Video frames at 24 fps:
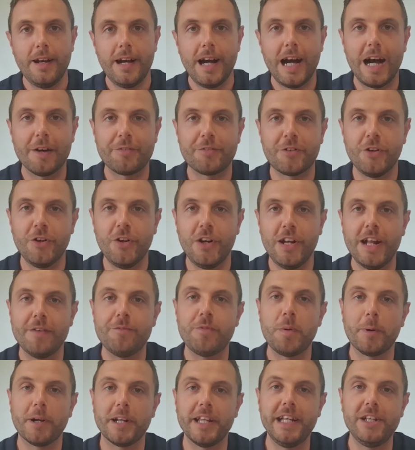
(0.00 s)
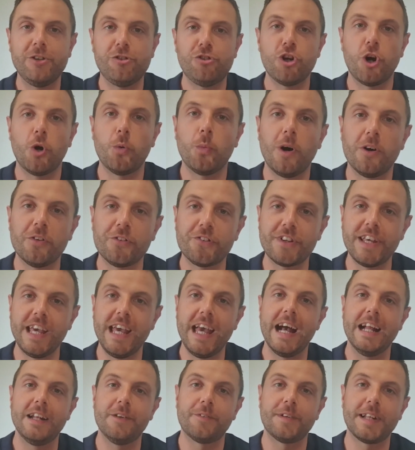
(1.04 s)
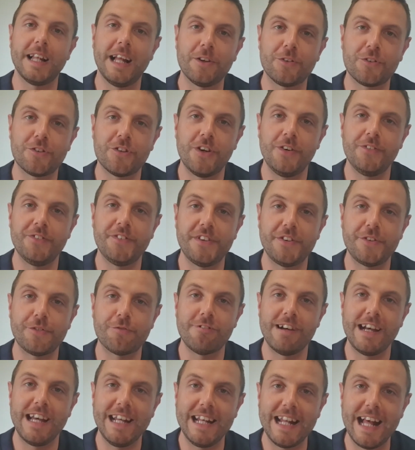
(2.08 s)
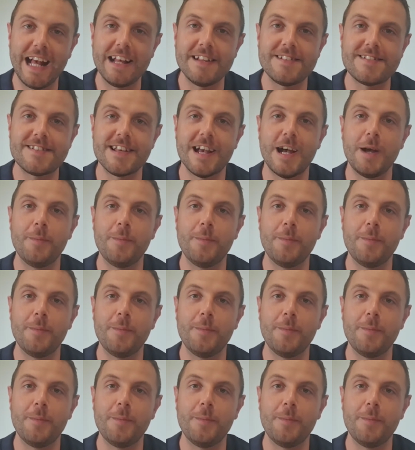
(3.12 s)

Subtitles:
Afternoon everybody, Joe Walski, Head of Cloud Services for ANS.